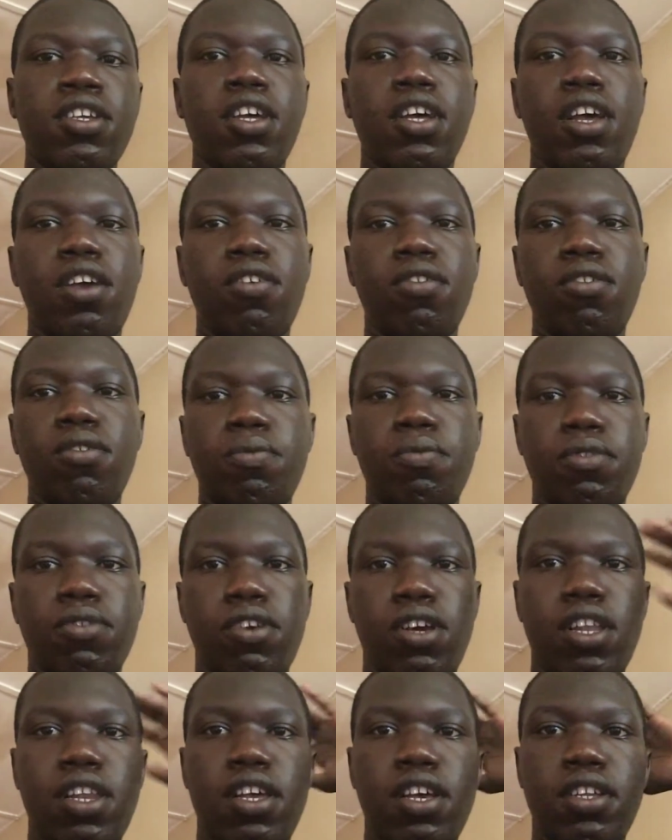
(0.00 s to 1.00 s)
I hope you
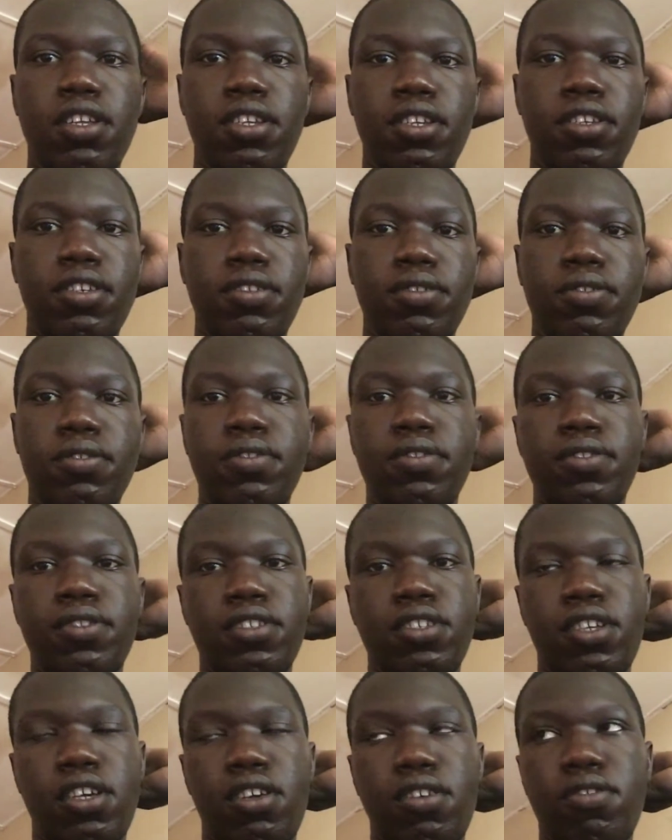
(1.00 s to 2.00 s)
are learning, you know.
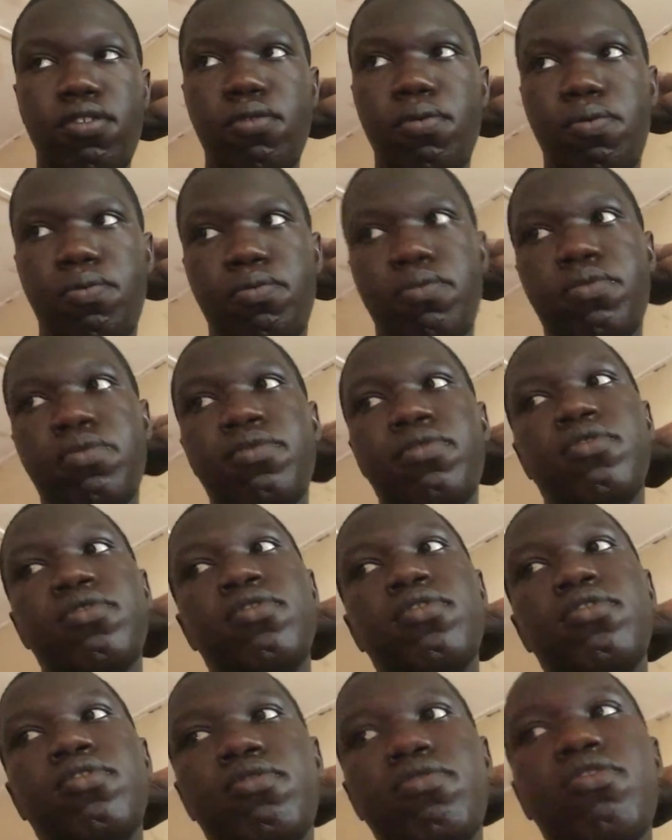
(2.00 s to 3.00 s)
I hope
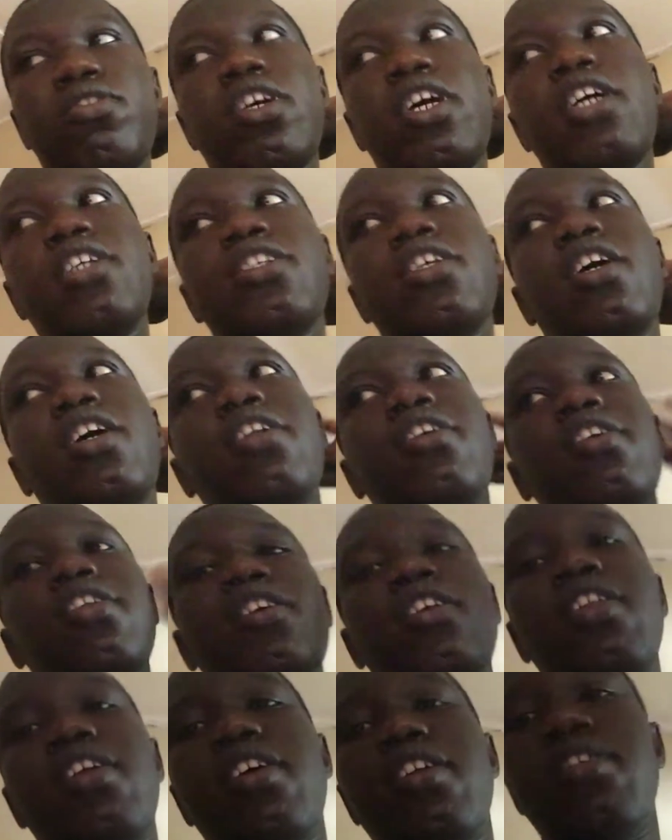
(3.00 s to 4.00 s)
you guys are
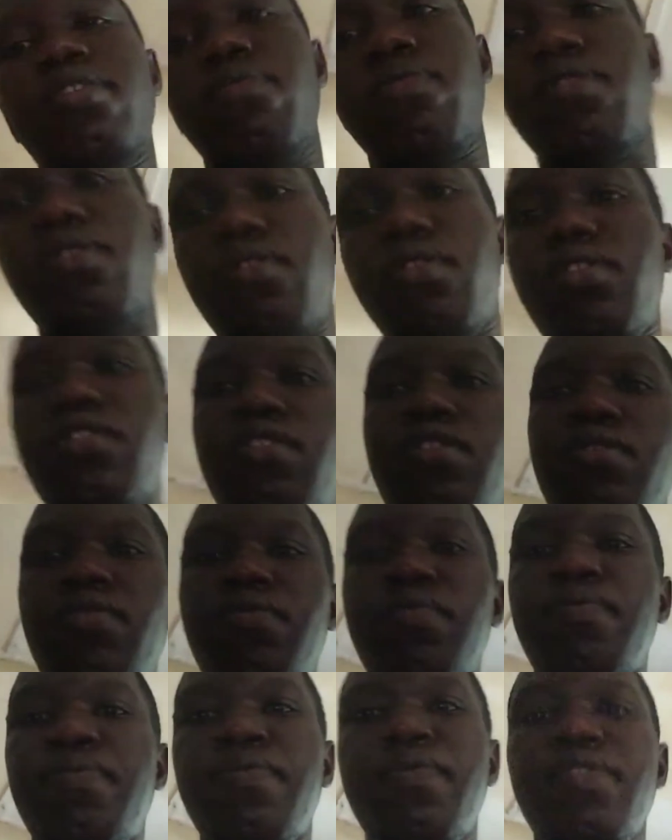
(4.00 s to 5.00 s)
really learning, because
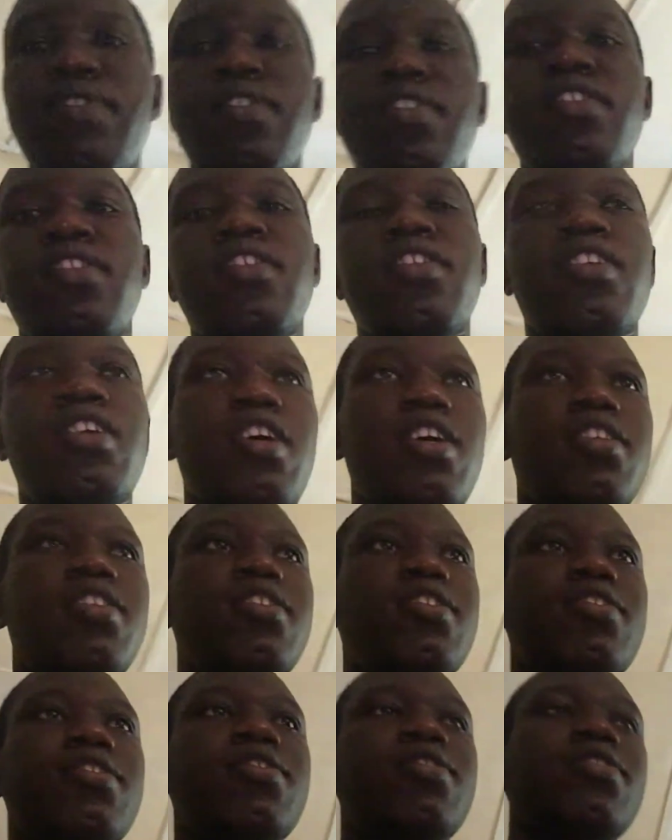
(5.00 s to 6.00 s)
I
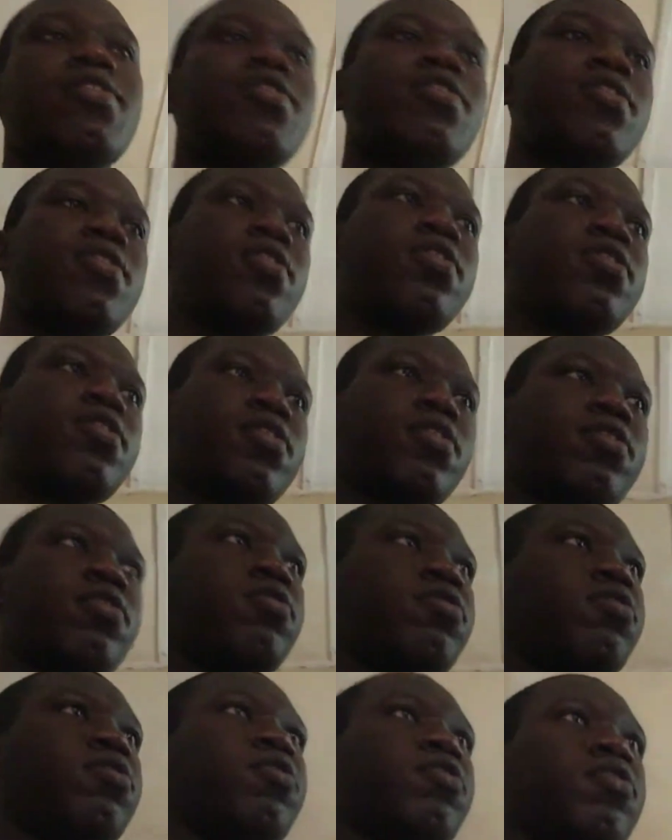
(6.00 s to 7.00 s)
think
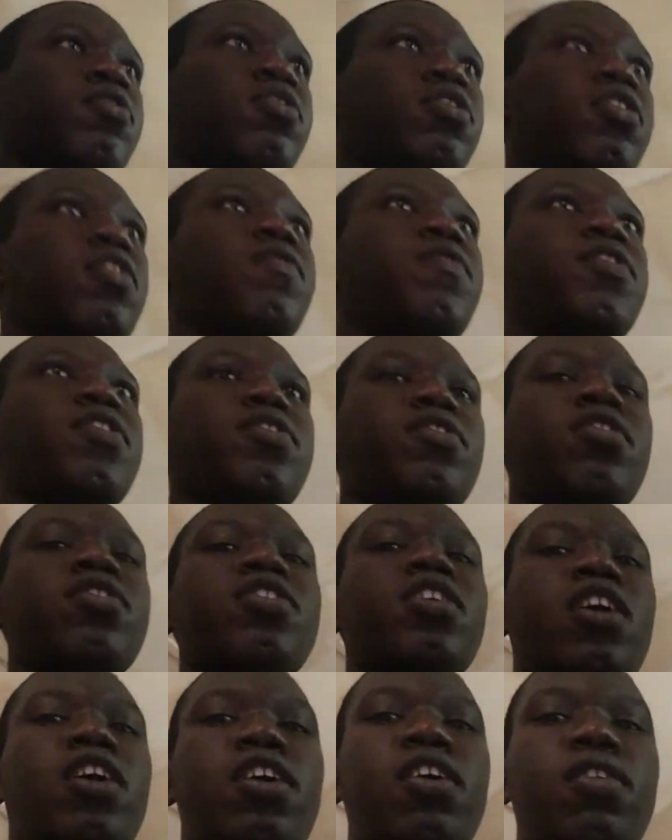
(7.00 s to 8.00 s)
the
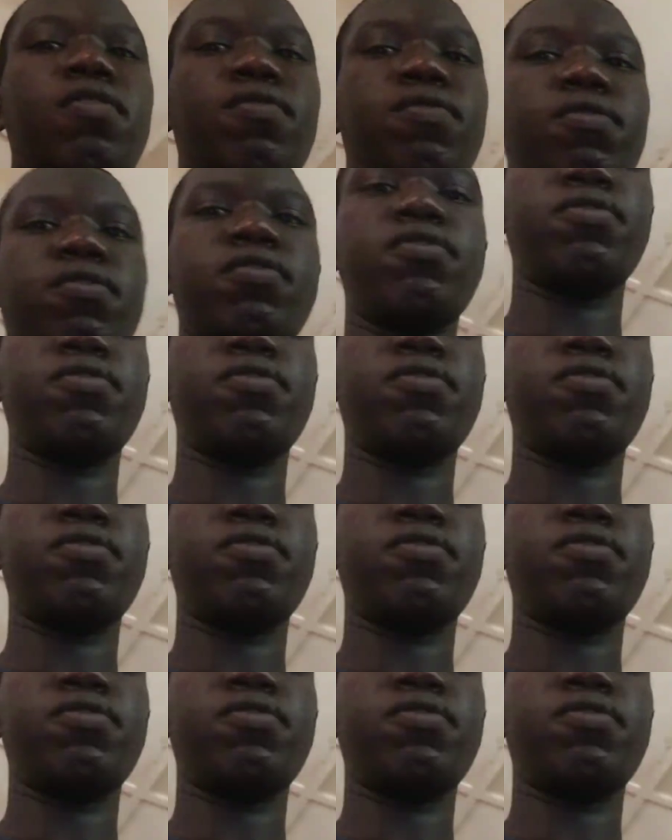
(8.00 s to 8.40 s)
videos are helpful.